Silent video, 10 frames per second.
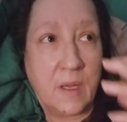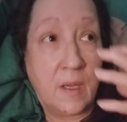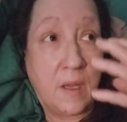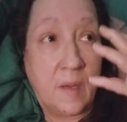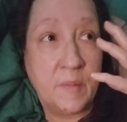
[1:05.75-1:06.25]

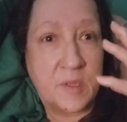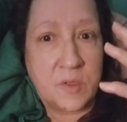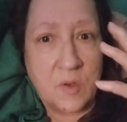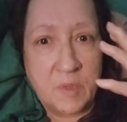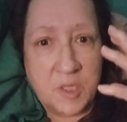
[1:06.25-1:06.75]
I am in
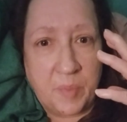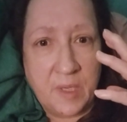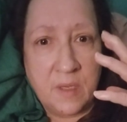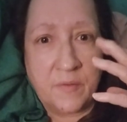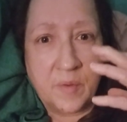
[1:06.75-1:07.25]
so much
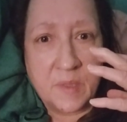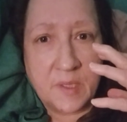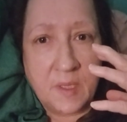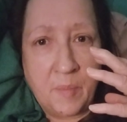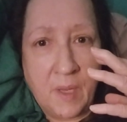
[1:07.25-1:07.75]
pain from the
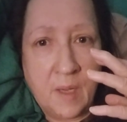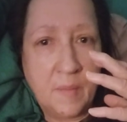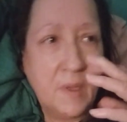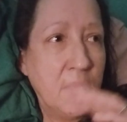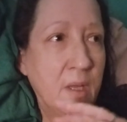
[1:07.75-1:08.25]
CPAP
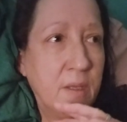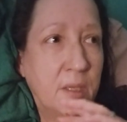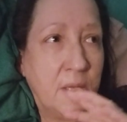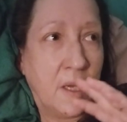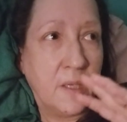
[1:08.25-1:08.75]

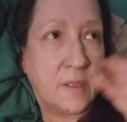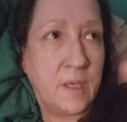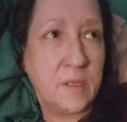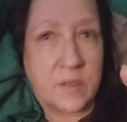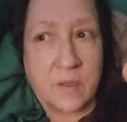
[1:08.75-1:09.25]
that I
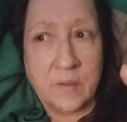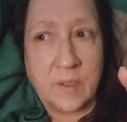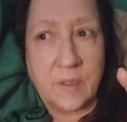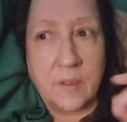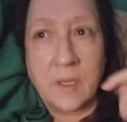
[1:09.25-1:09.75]
say screw
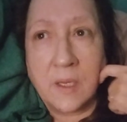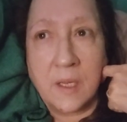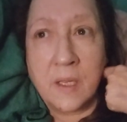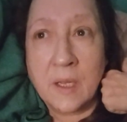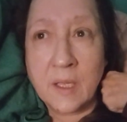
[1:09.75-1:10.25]
it, and
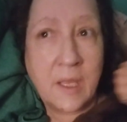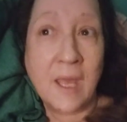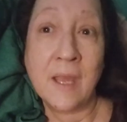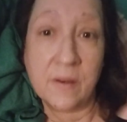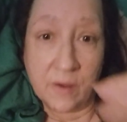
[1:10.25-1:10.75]
and I
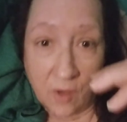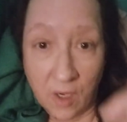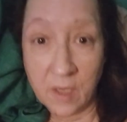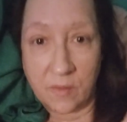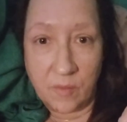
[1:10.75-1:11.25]
can't
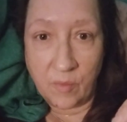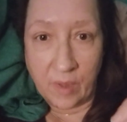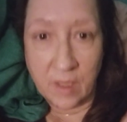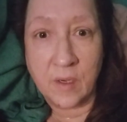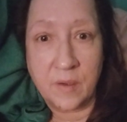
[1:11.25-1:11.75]
not
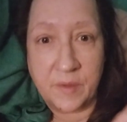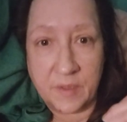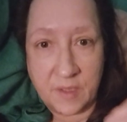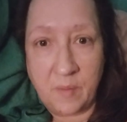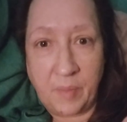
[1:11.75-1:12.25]
wear the
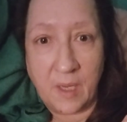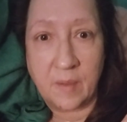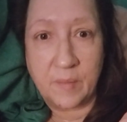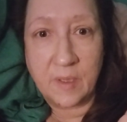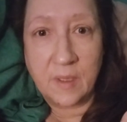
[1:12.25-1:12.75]
CPAP
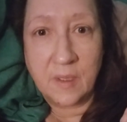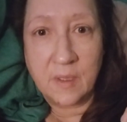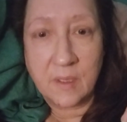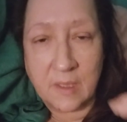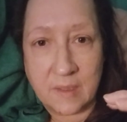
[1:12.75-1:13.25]

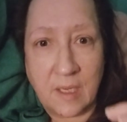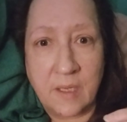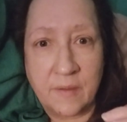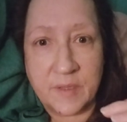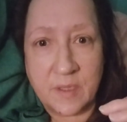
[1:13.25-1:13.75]
because I
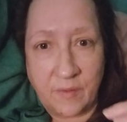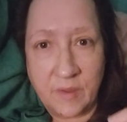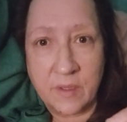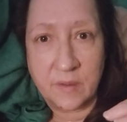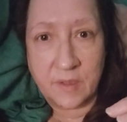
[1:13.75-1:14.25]
have
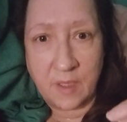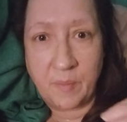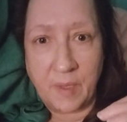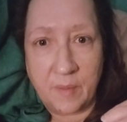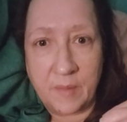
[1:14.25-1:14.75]
severe
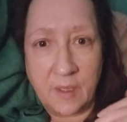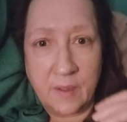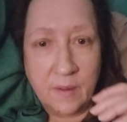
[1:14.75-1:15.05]
sleep apnea.